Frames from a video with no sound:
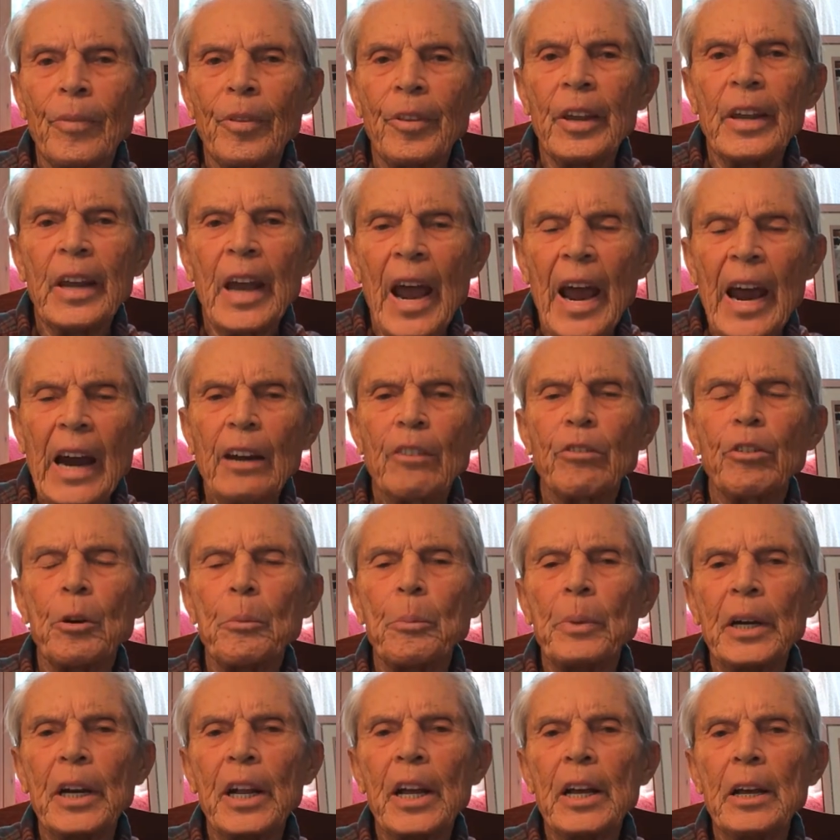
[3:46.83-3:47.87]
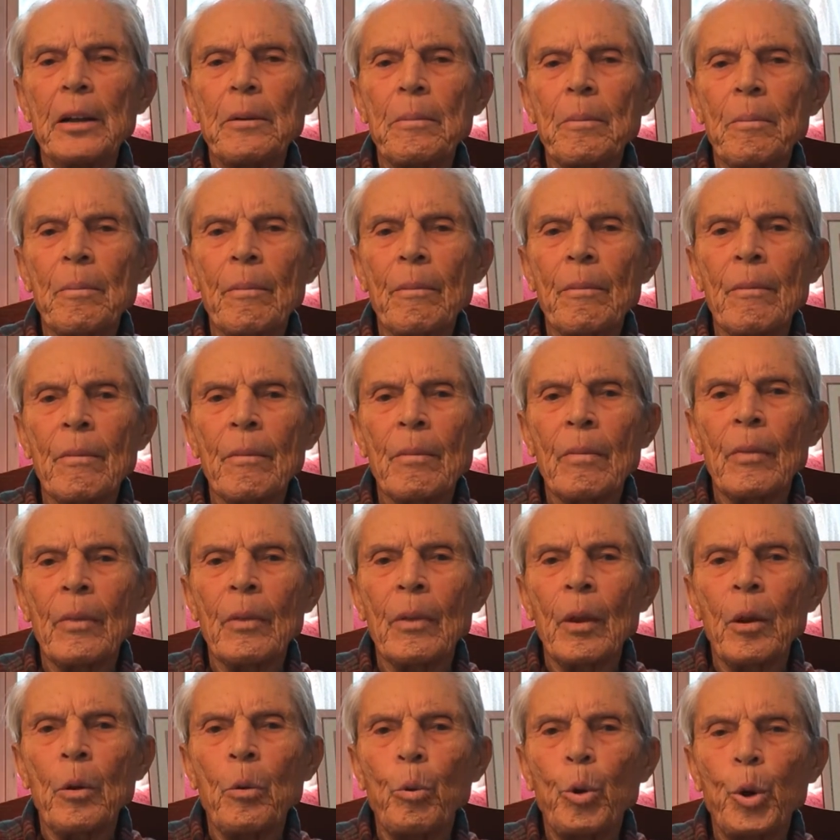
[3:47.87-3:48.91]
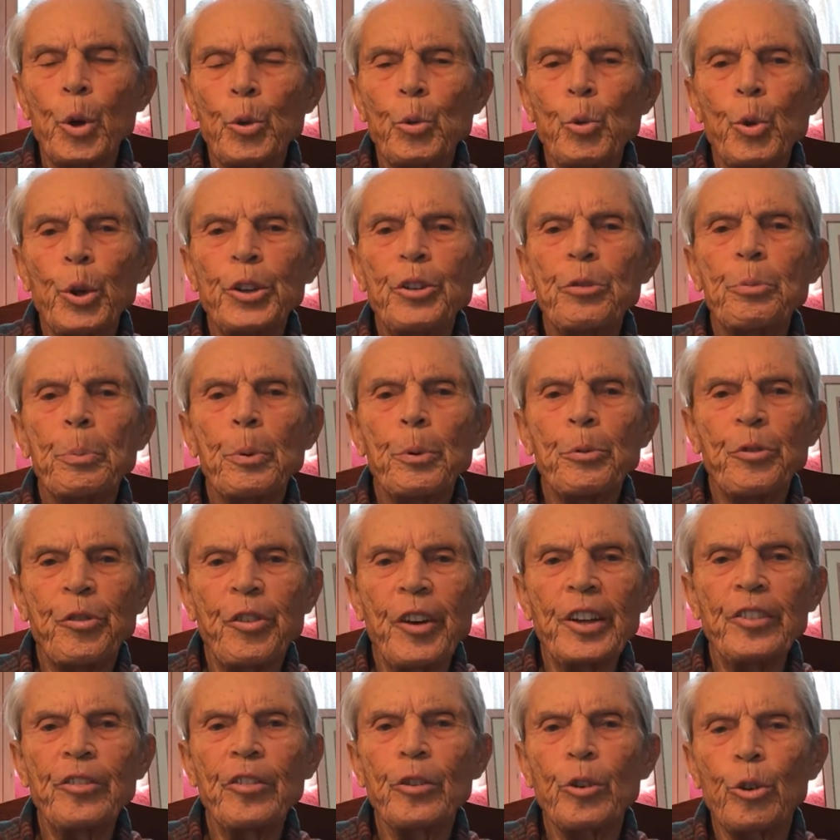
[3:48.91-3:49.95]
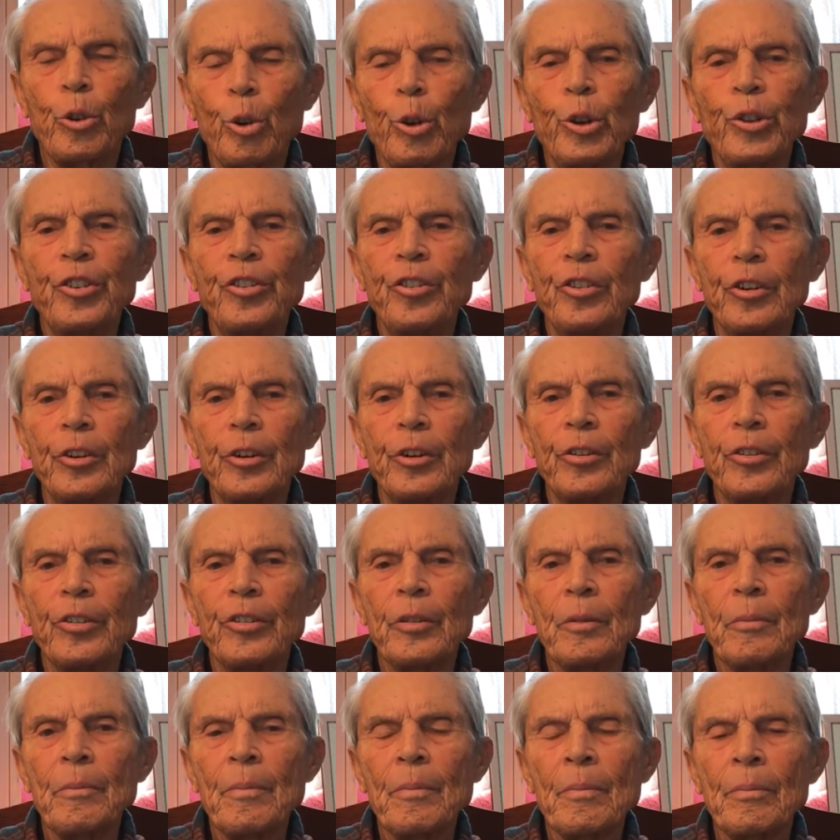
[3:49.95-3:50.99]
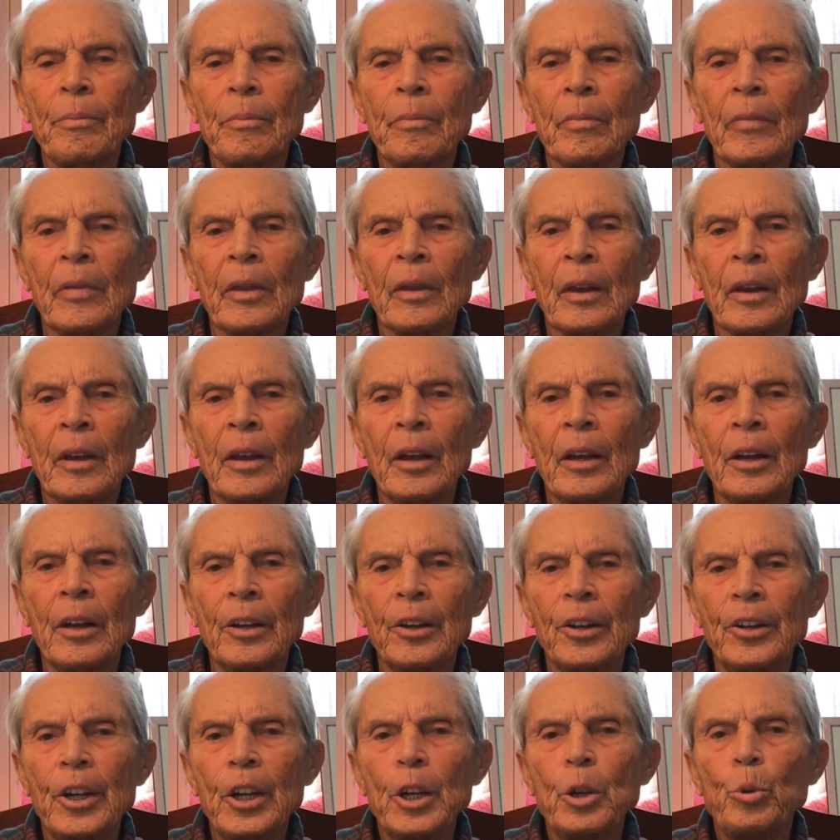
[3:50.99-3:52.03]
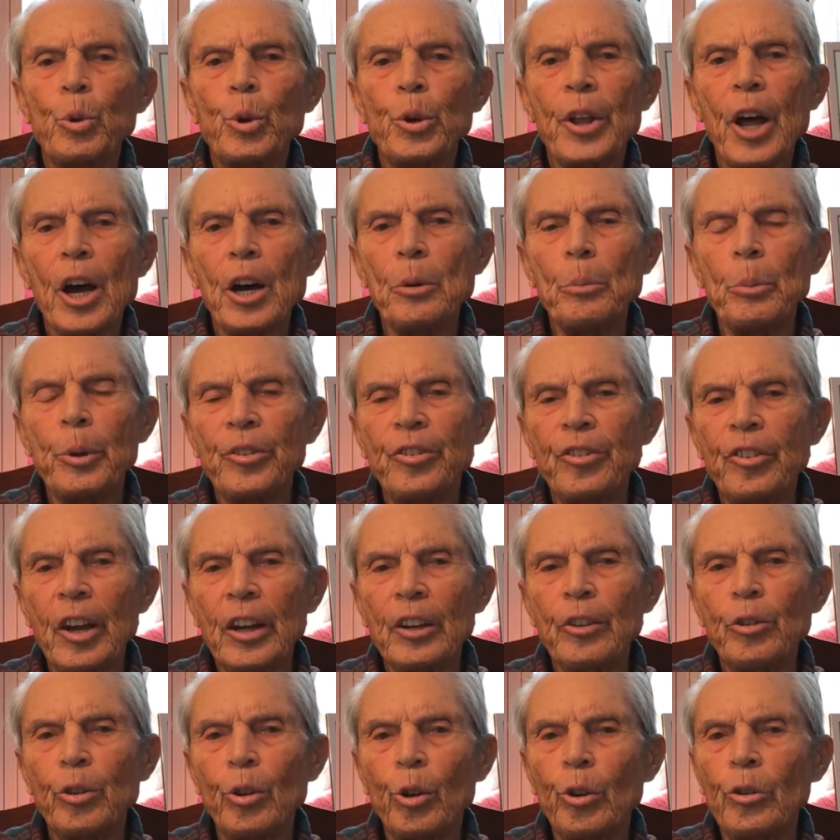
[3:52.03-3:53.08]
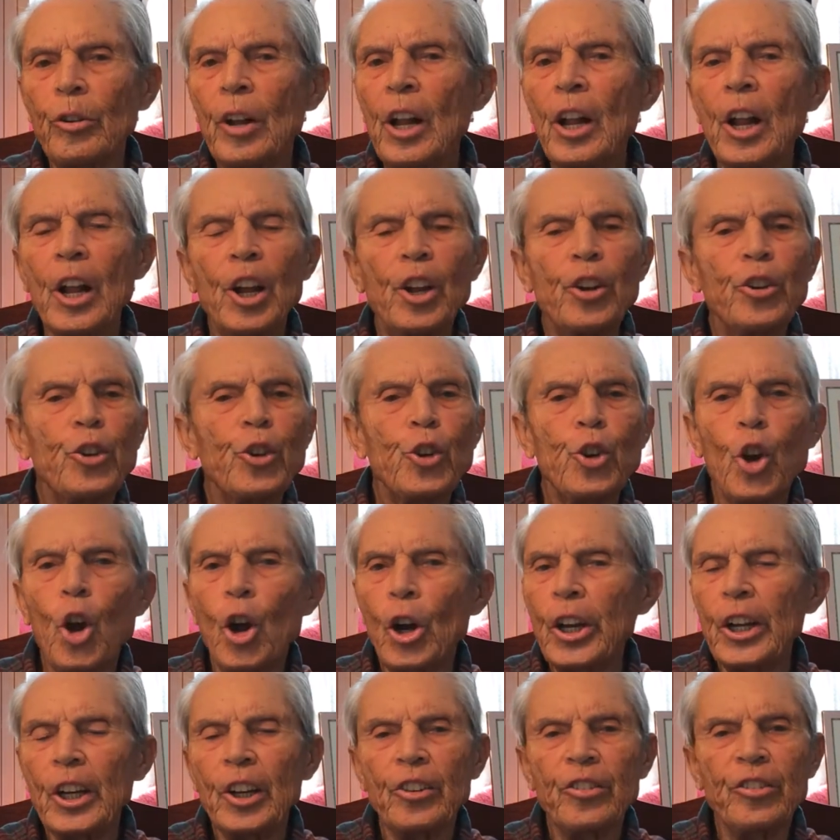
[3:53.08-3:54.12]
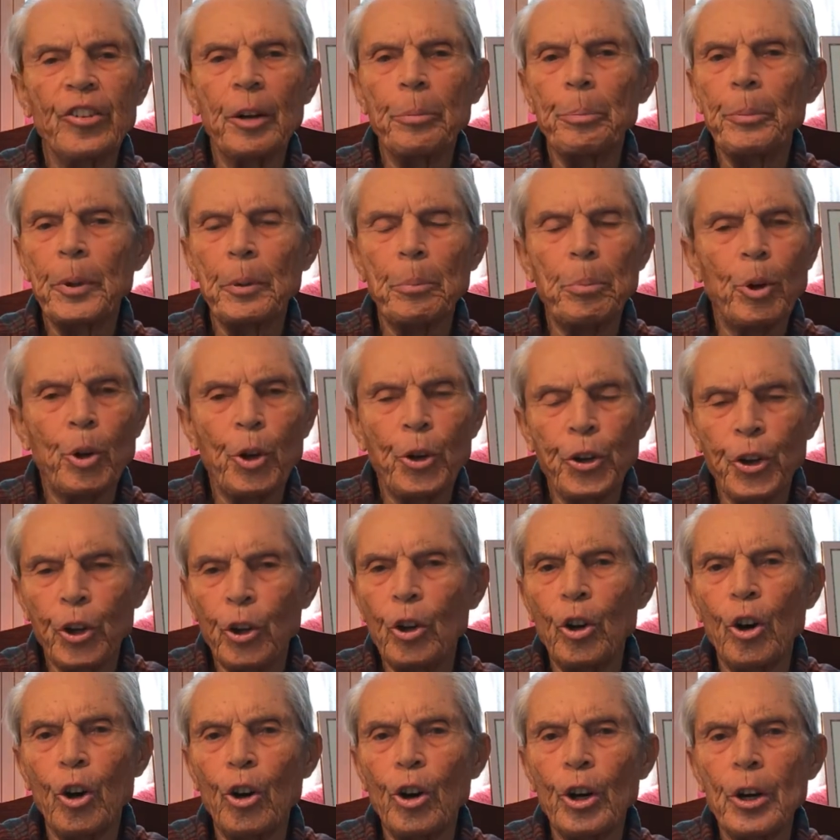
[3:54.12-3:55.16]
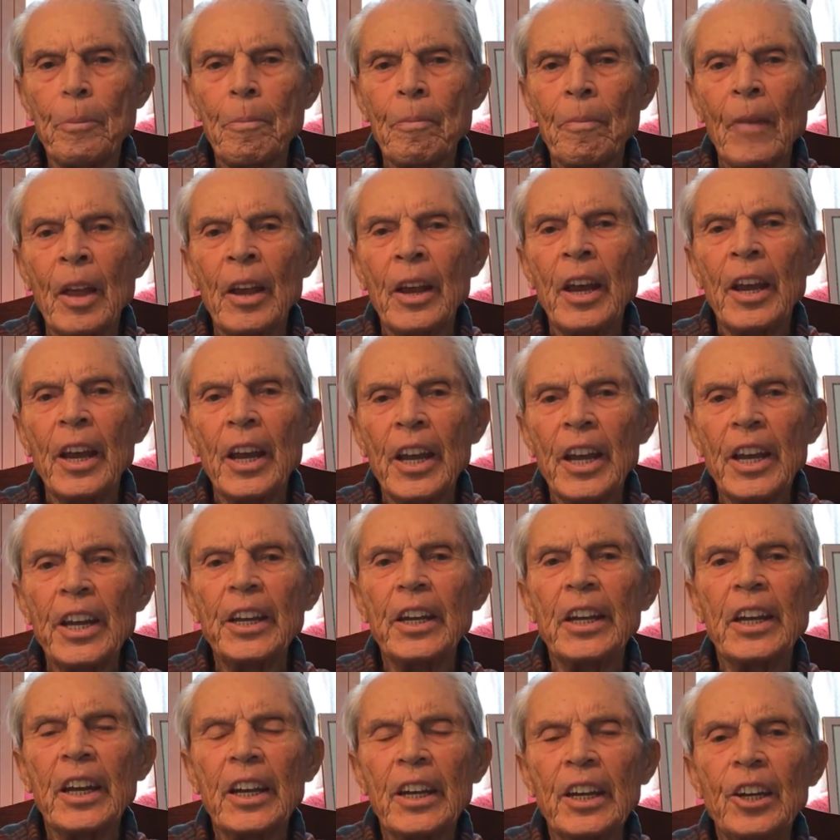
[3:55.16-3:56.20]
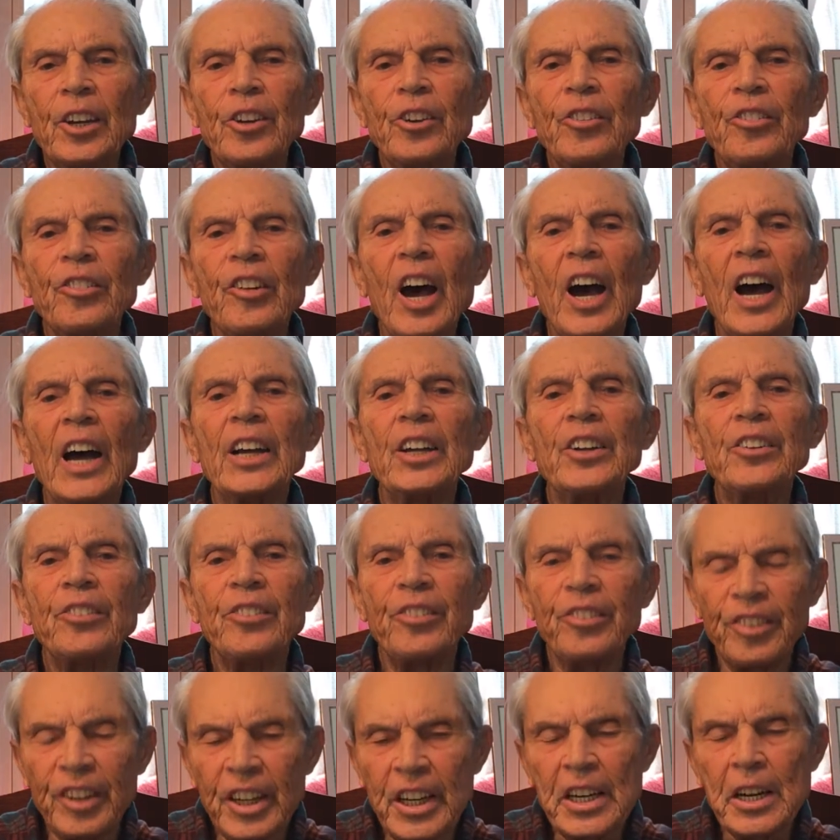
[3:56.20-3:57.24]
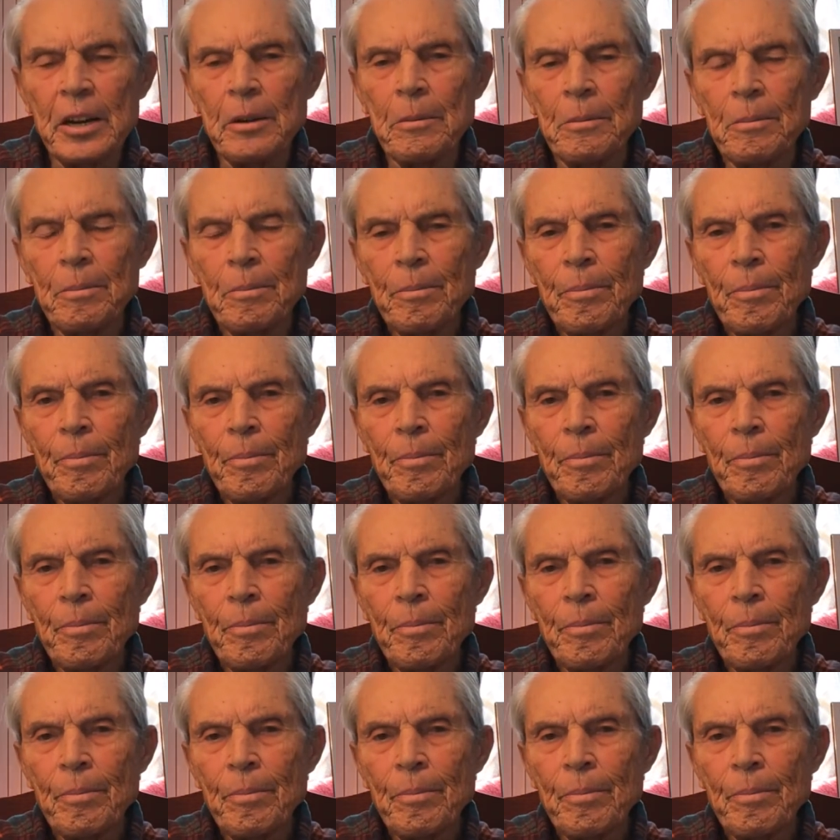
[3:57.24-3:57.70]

the acrimony with which professed Christians deal with homosexuals is not acceptable to God. It is a sin.